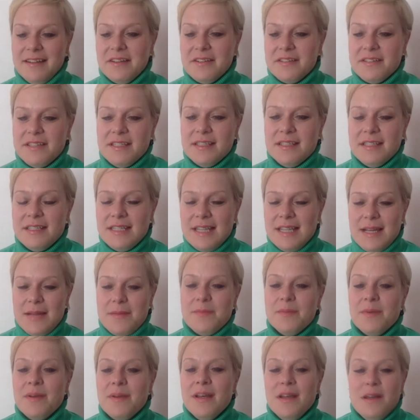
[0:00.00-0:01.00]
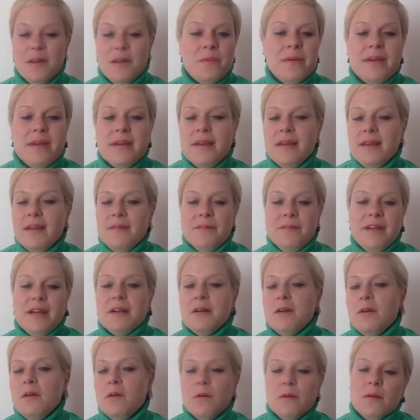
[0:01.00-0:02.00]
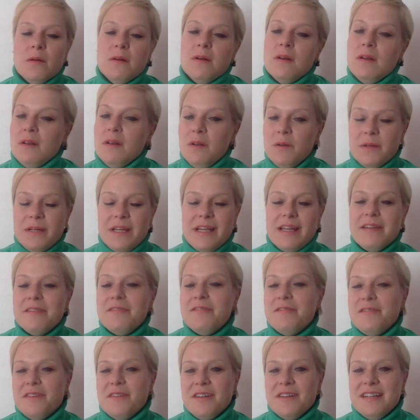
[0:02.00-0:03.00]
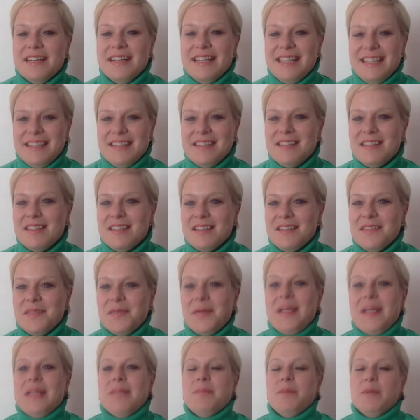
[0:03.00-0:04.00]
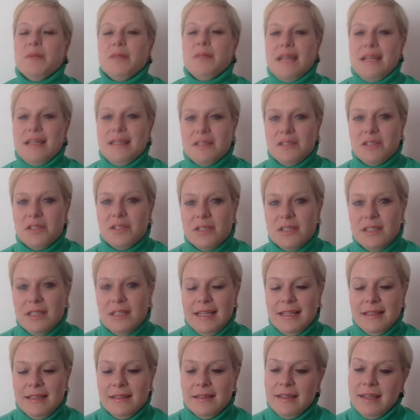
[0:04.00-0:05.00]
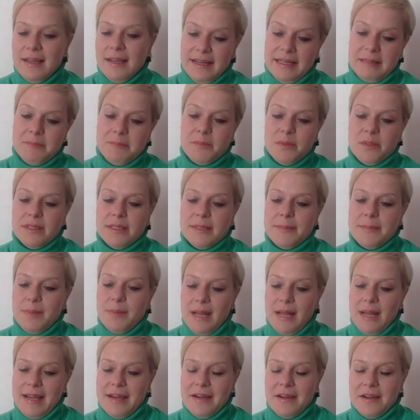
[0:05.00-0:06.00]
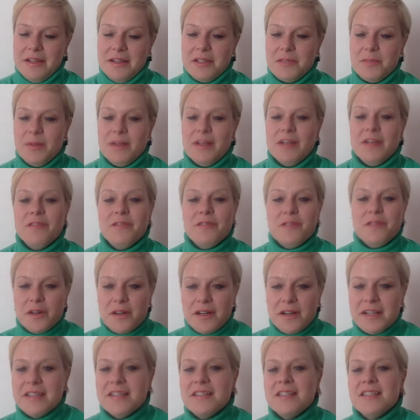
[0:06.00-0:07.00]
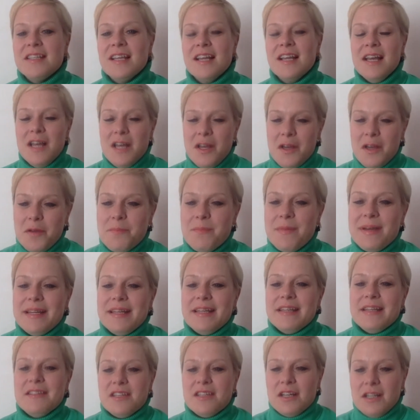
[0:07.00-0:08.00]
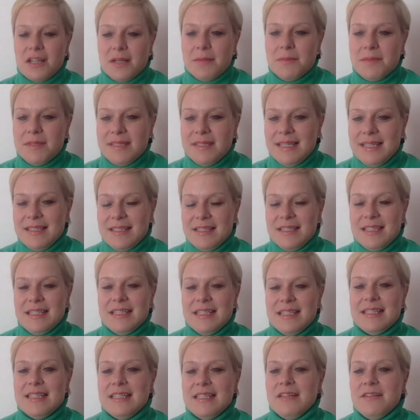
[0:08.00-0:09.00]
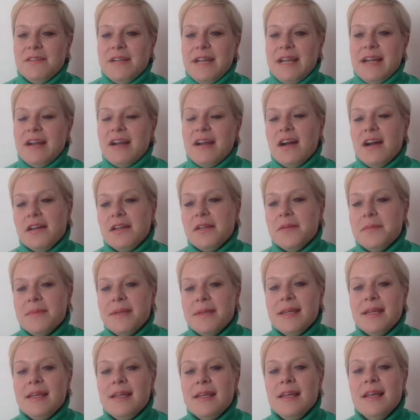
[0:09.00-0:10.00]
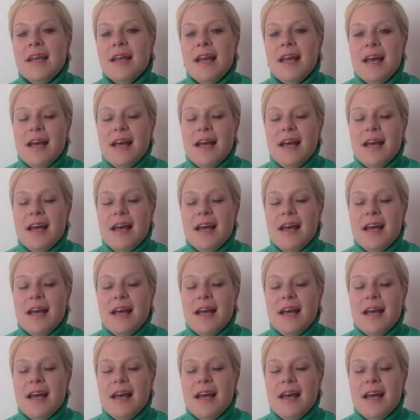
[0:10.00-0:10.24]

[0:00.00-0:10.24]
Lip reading: ecosystem, we are all looking for this great potential and great multipliers. But of course, many circumstances in our economy